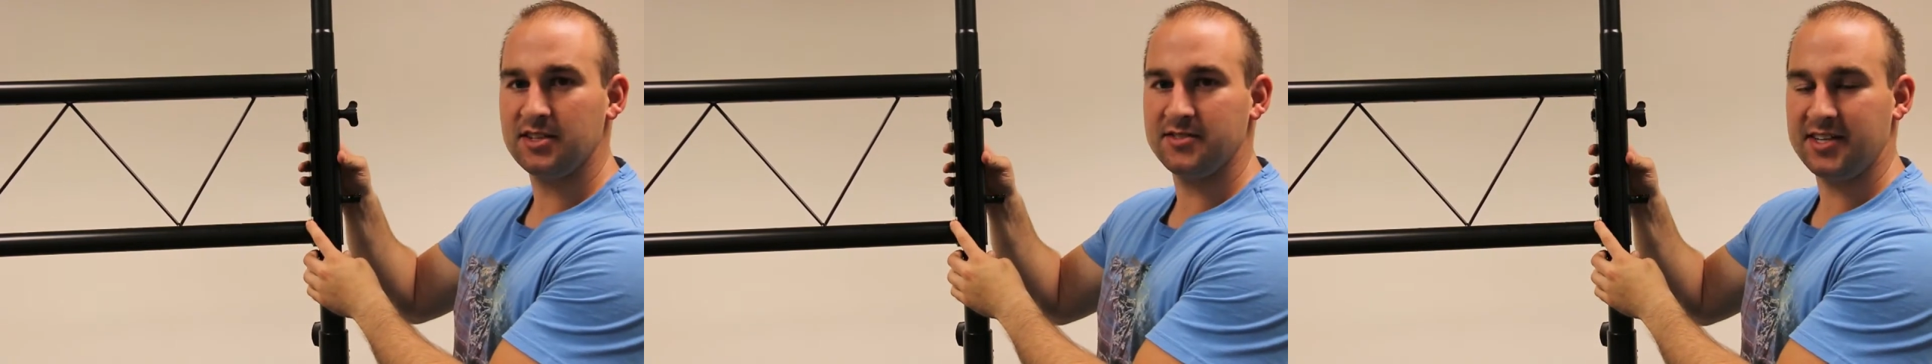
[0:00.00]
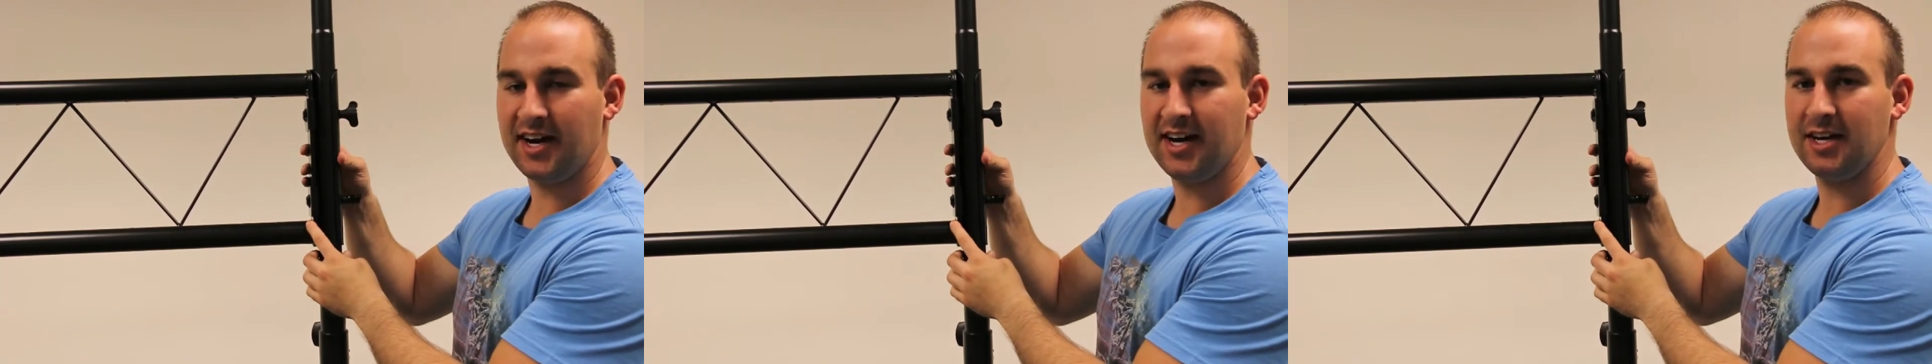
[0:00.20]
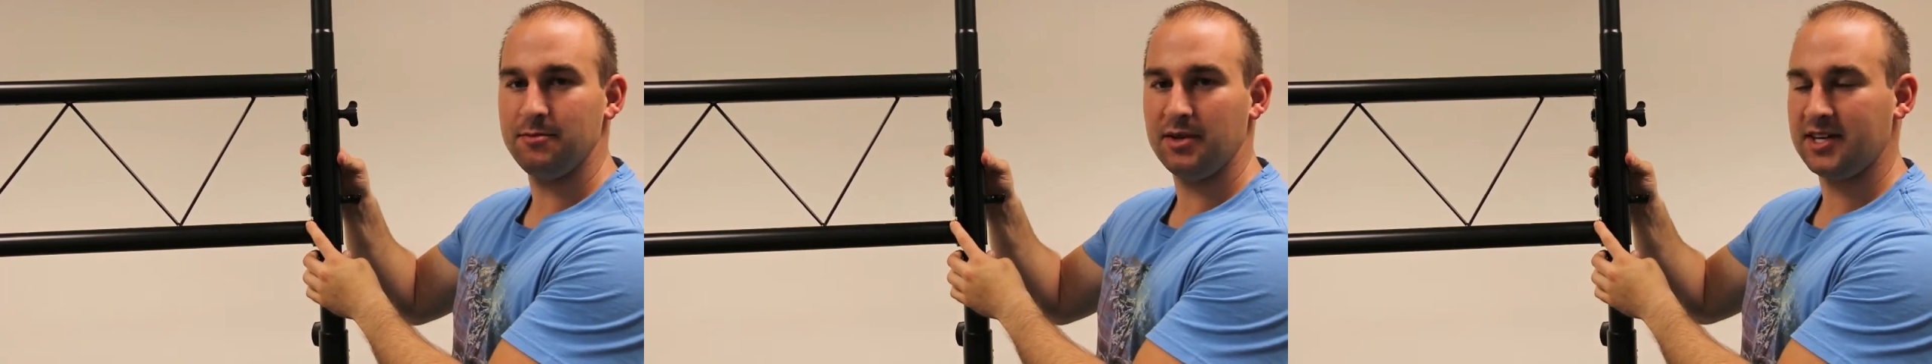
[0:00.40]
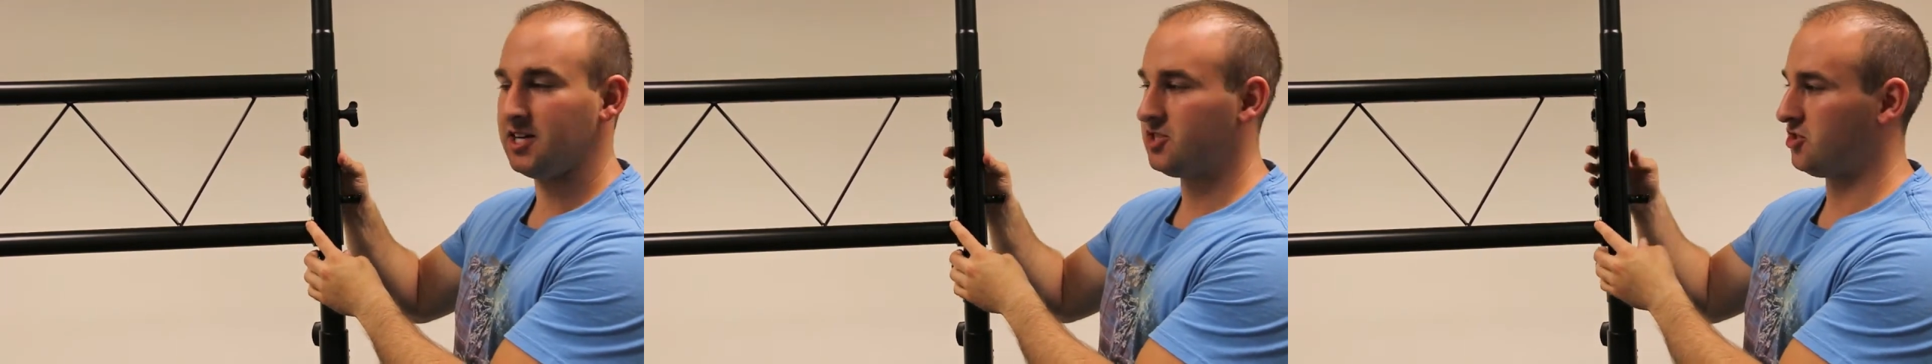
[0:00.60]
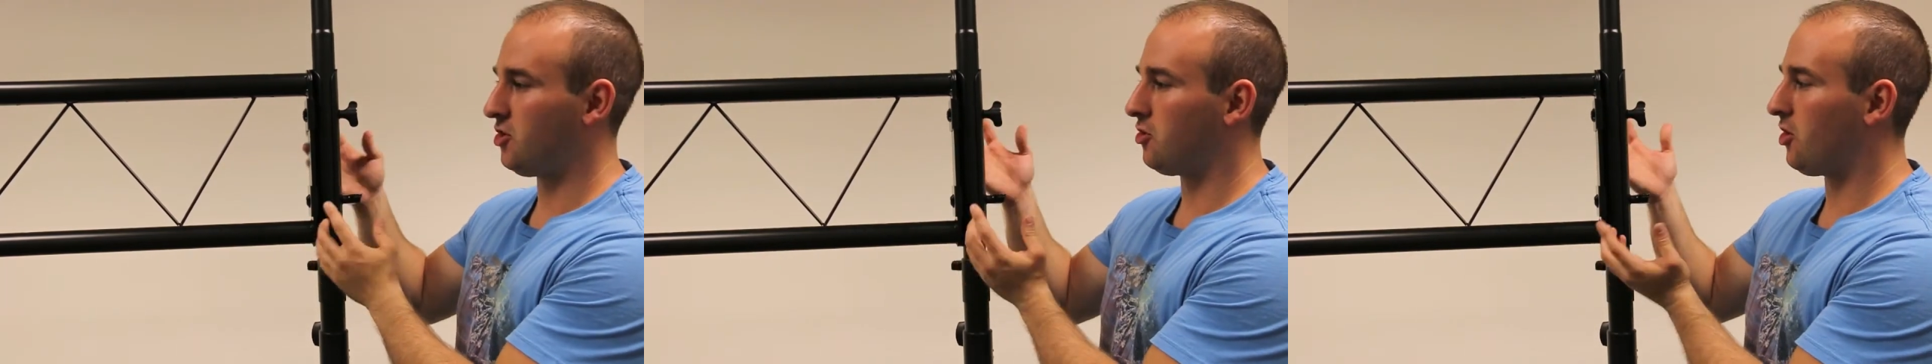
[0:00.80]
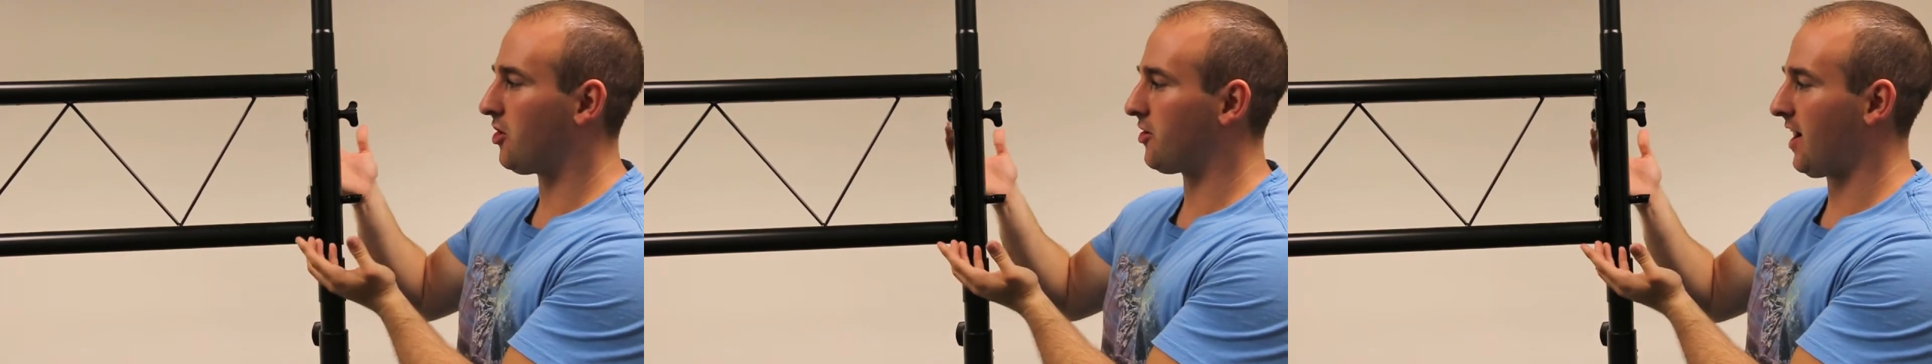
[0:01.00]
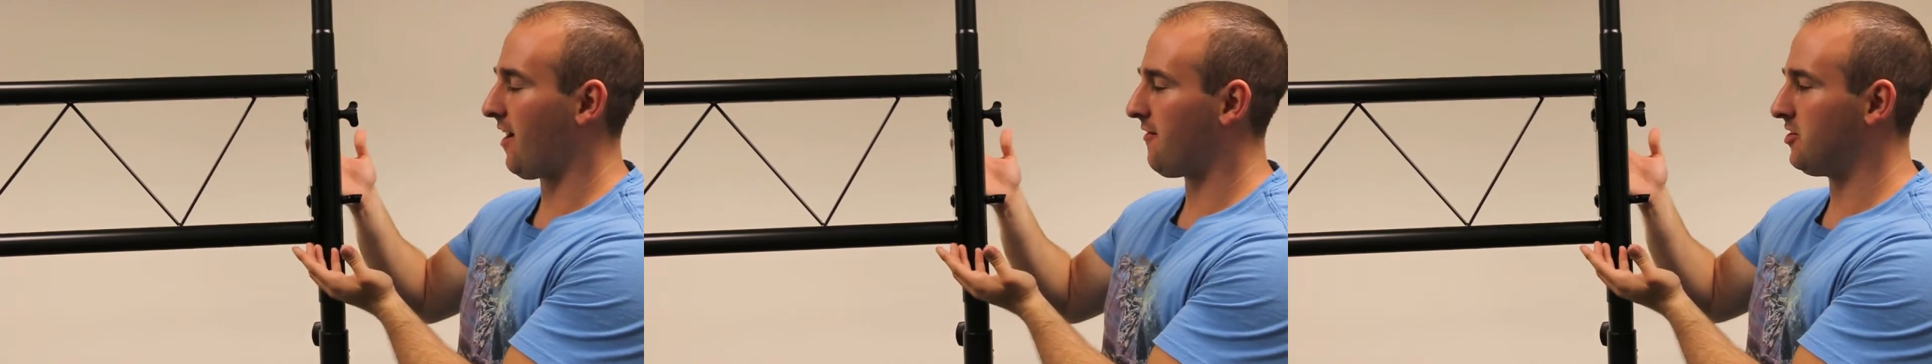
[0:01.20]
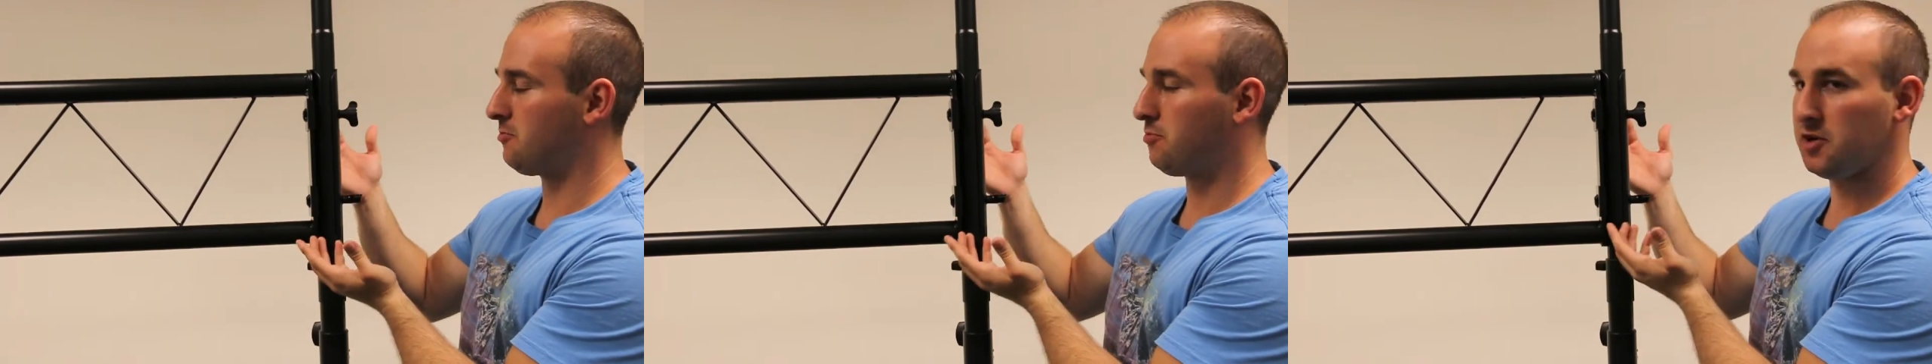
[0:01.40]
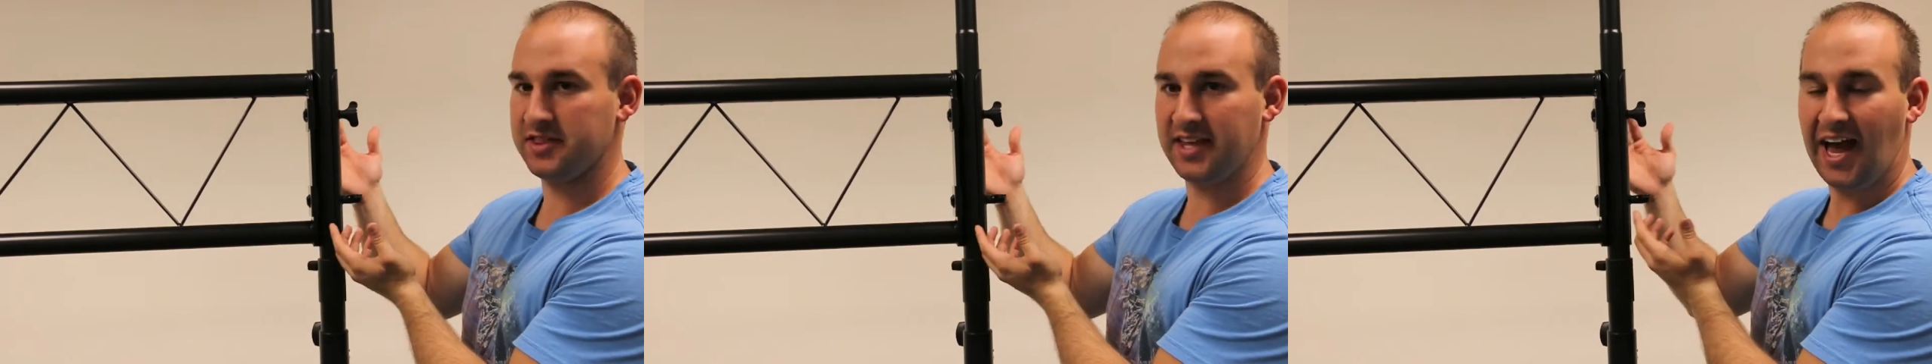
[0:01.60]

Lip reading: of time because you're no longer having to put